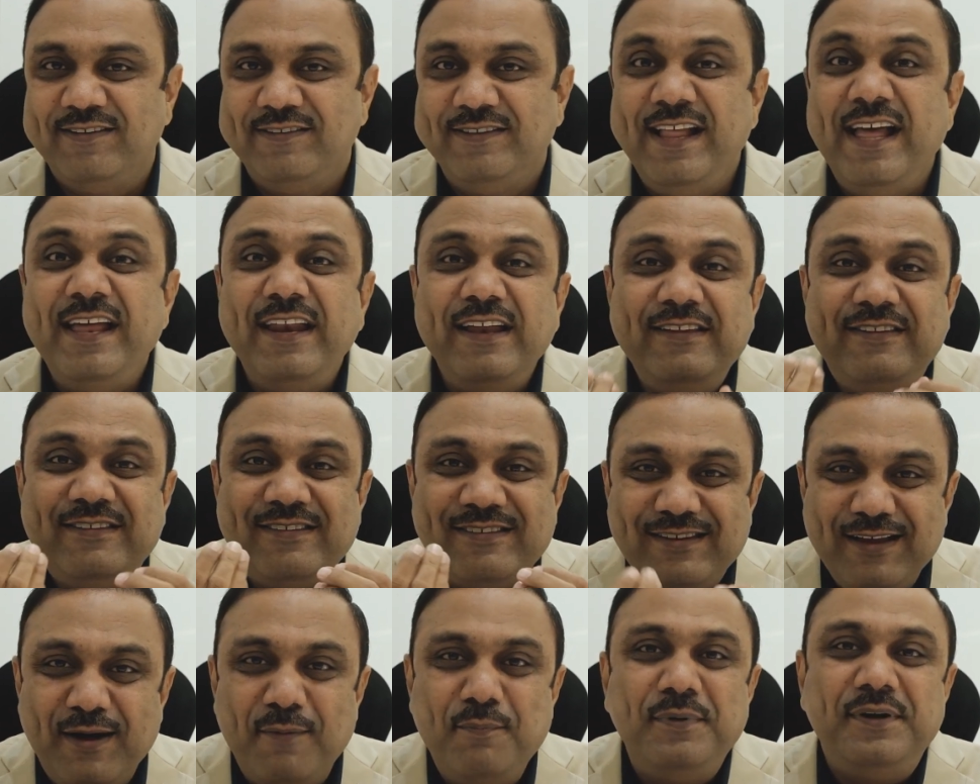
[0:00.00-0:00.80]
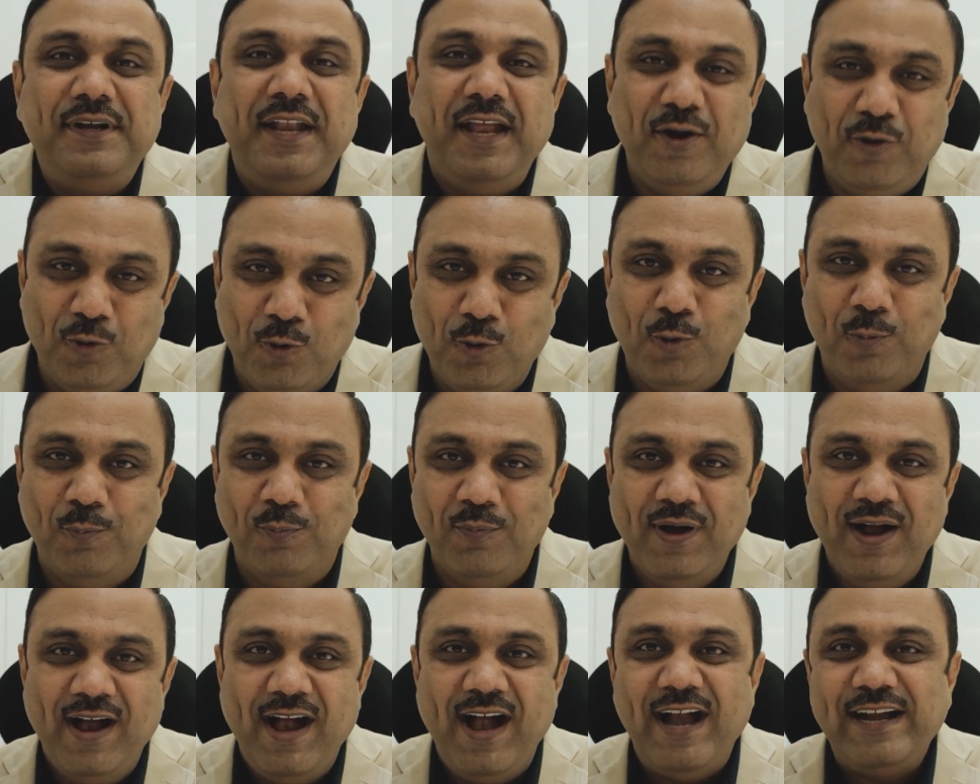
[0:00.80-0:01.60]
There is some take
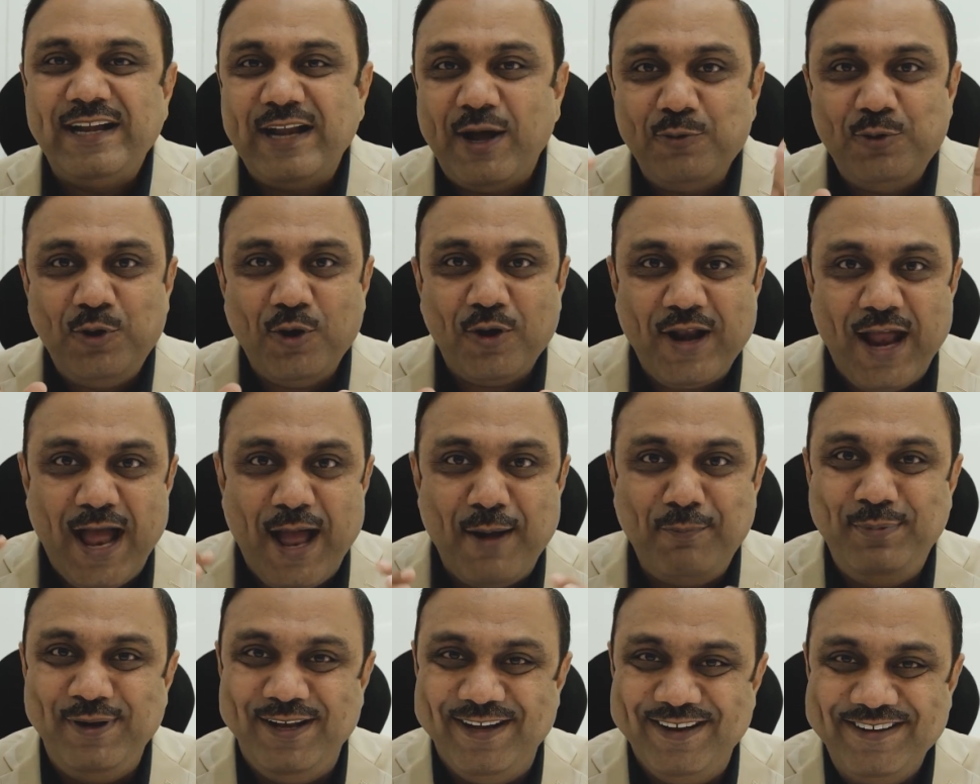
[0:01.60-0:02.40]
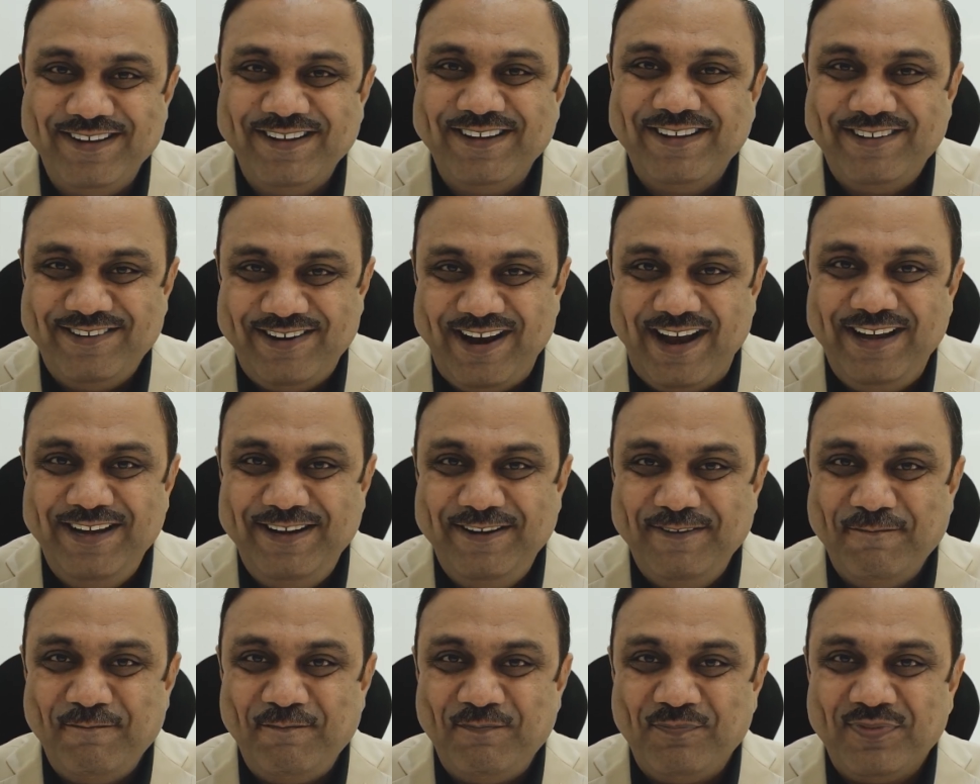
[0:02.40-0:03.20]
home and now you're happy,
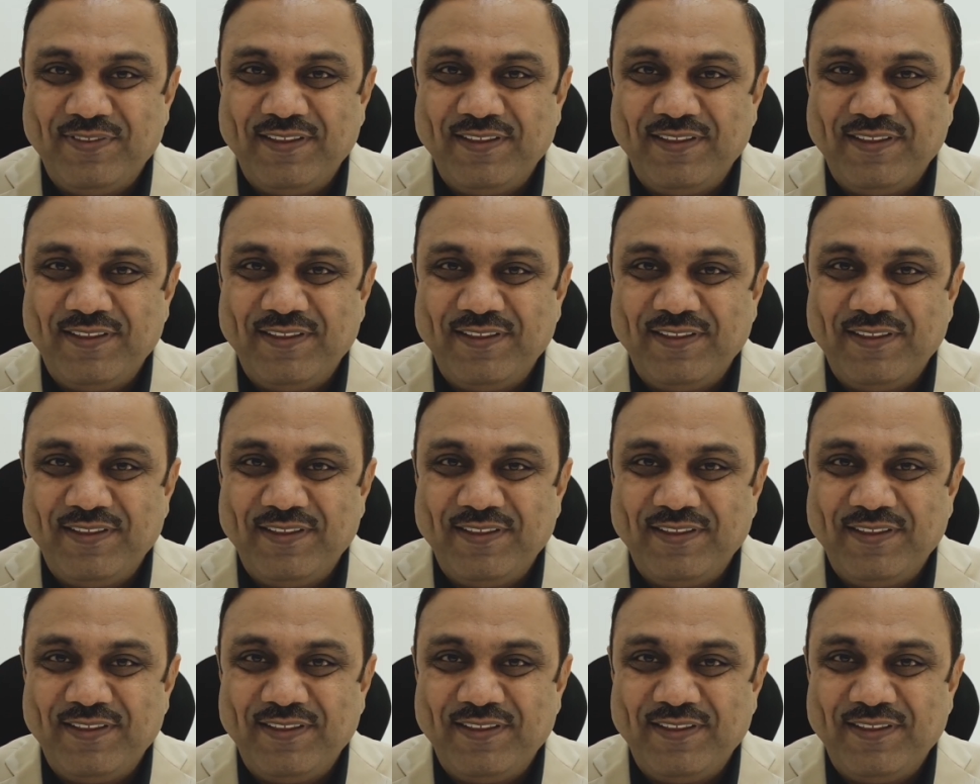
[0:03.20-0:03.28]
right?